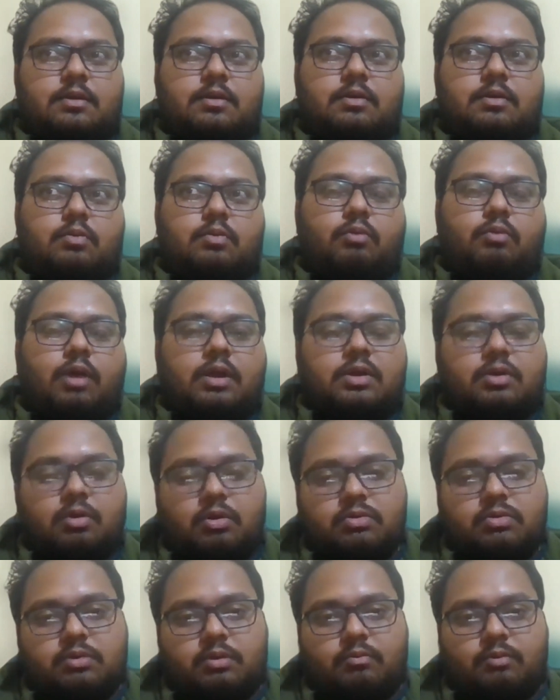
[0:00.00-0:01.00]
So what
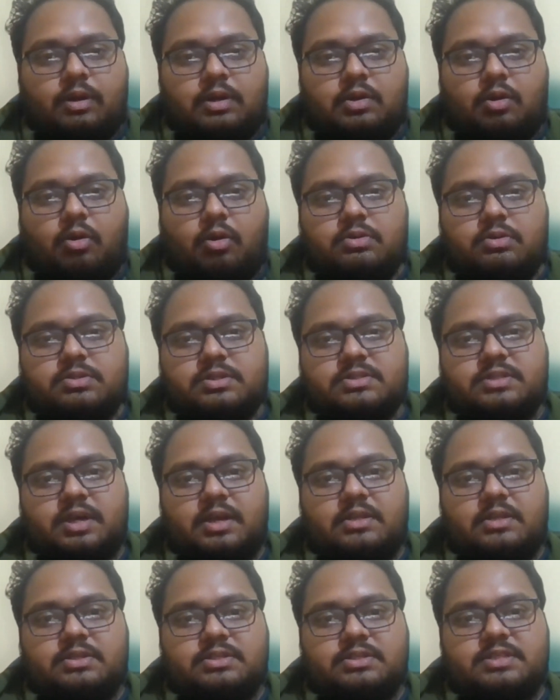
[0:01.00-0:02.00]
odds or
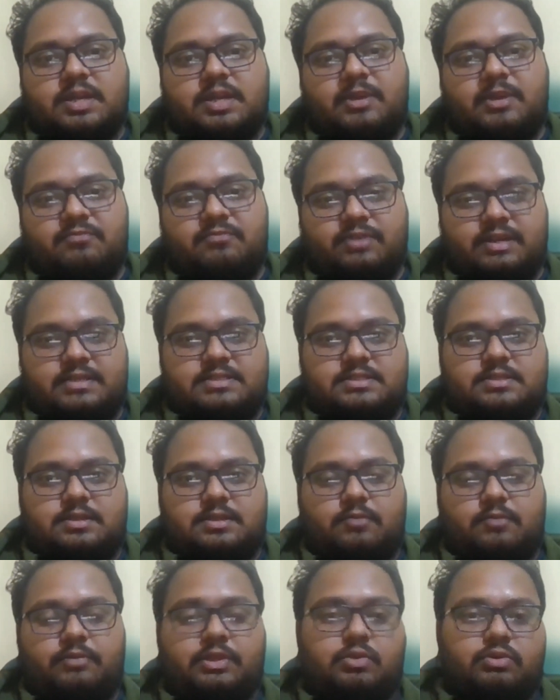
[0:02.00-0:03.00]
challenges they might face
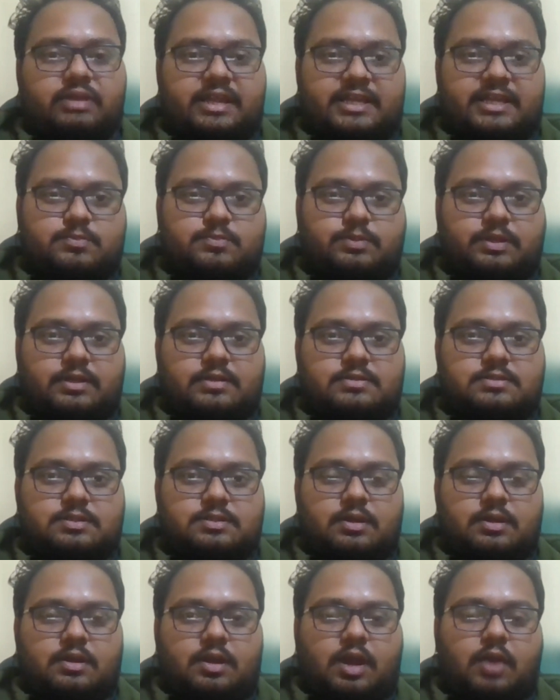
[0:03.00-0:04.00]
without any experience,
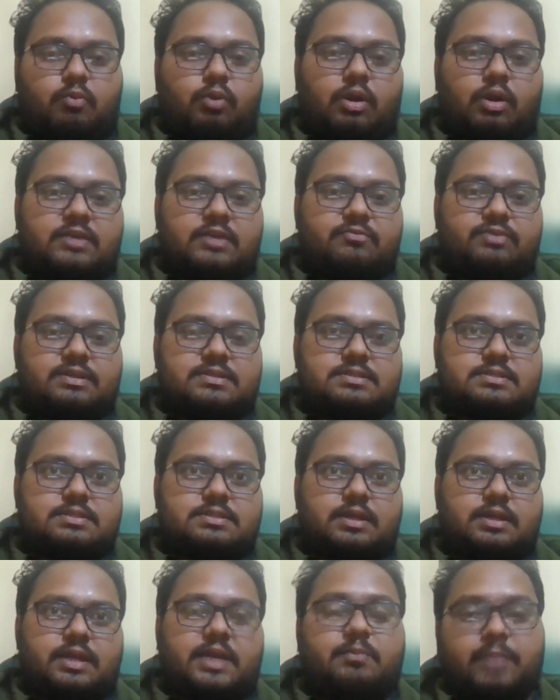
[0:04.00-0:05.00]
and what difference
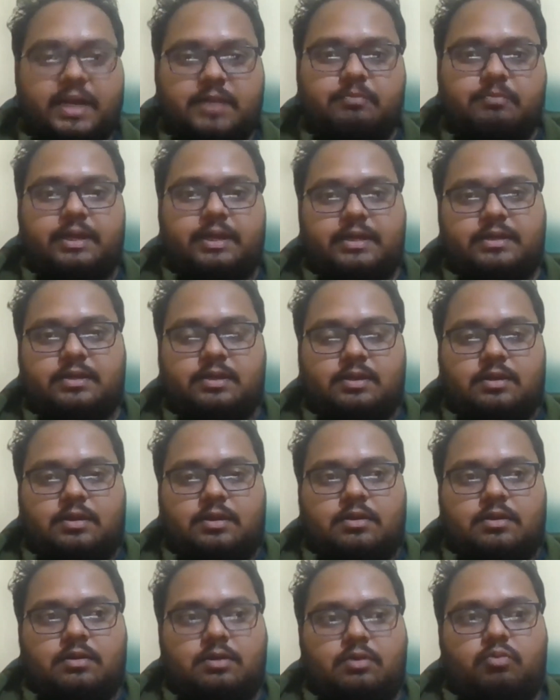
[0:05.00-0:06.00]
it might make
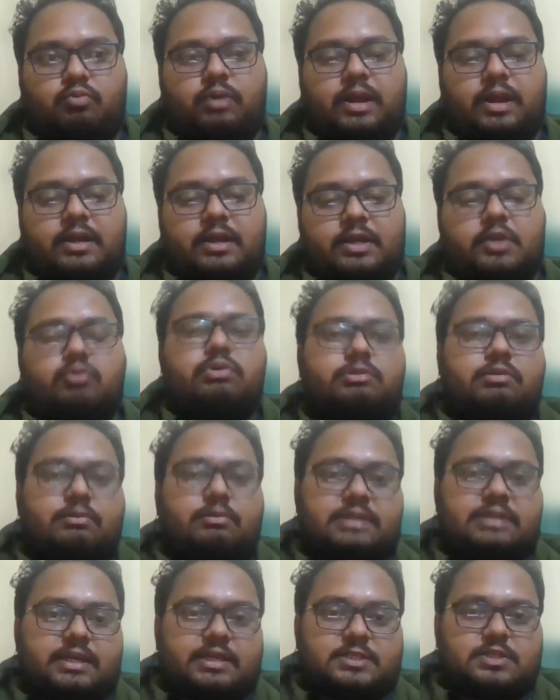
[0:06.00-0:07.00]
for an individual
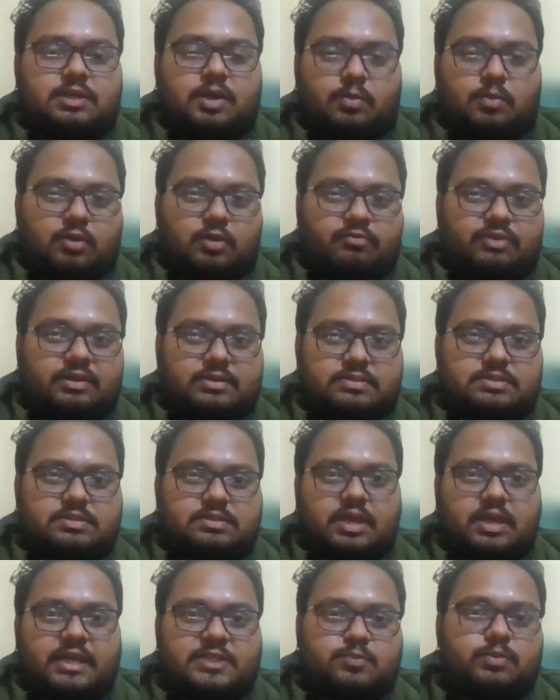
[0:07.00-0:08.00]
with a couple of years
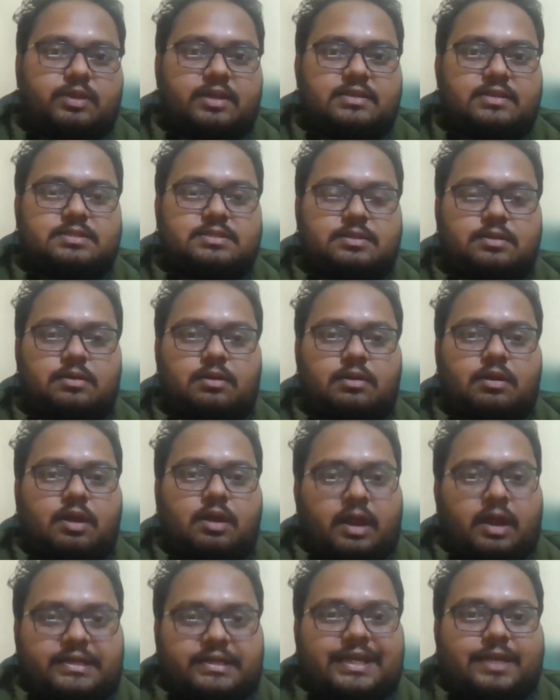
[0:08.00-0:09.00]
experience in a
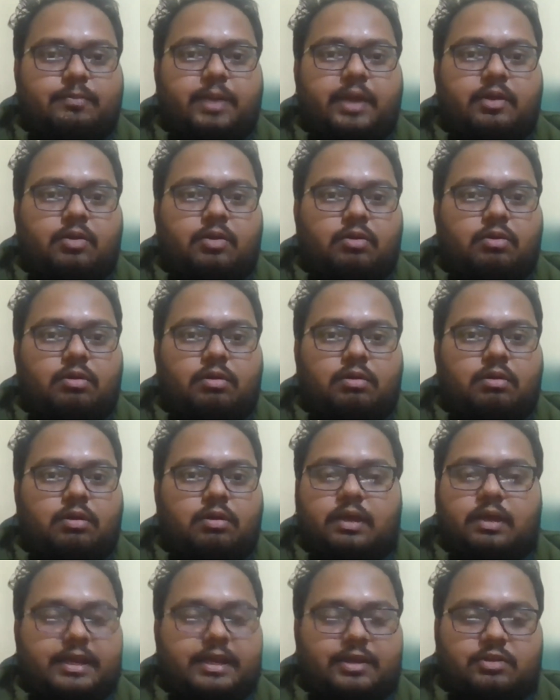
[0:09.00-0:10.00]
tech background
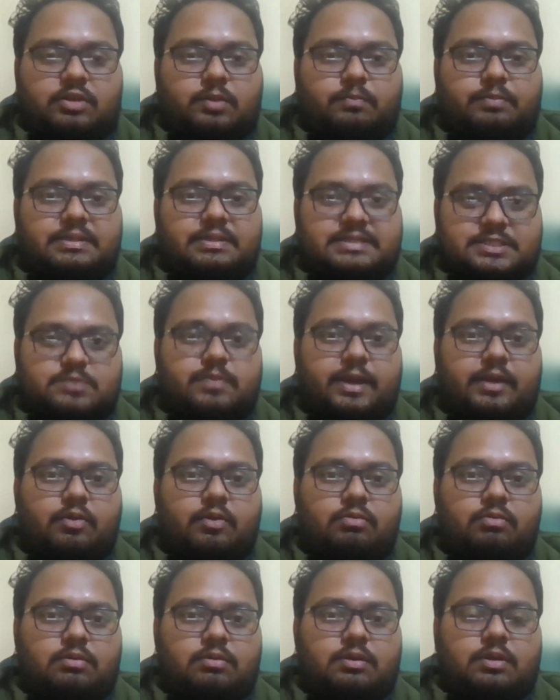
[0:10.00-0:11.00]
or any other business
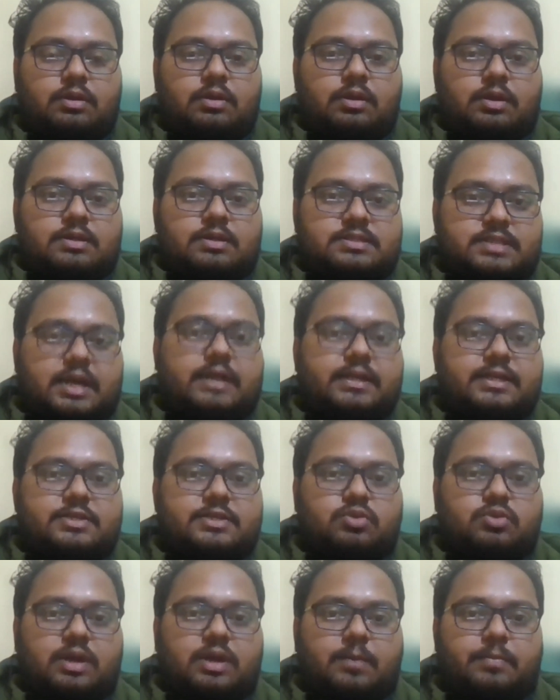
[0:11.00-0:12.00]
background, starting his
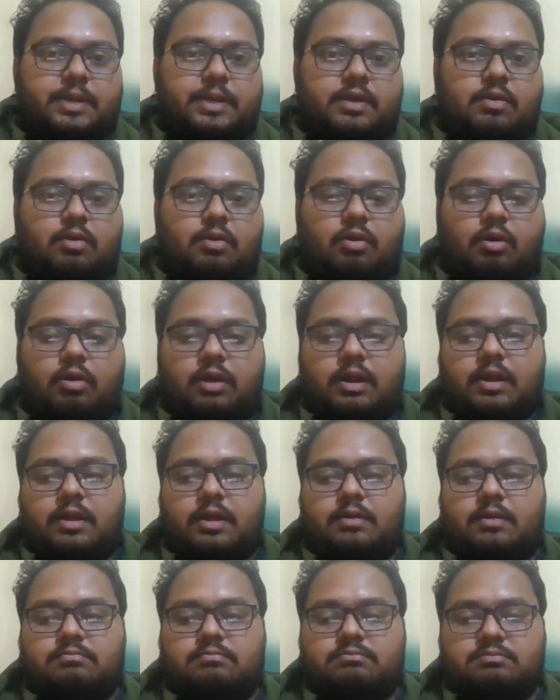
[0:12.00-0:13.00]
own company,
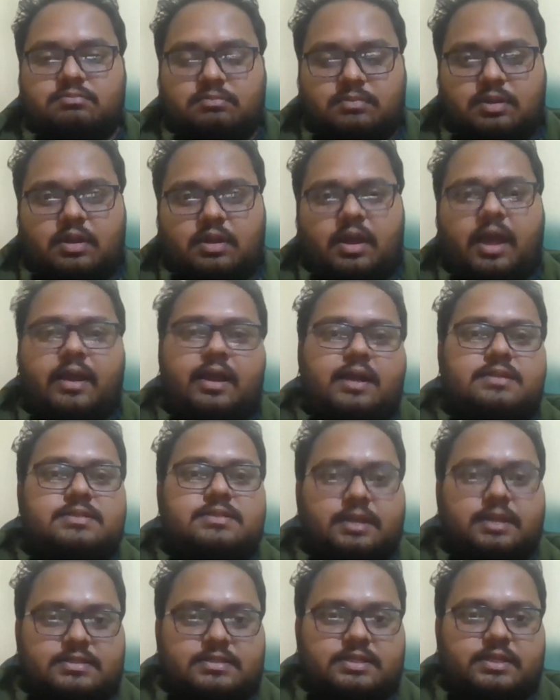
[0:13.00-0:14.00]
or I can't say a
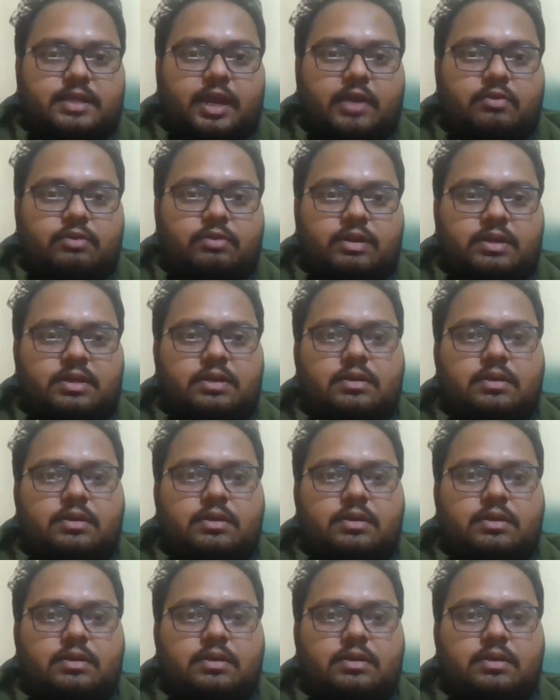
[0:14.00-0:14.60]
recent graduate,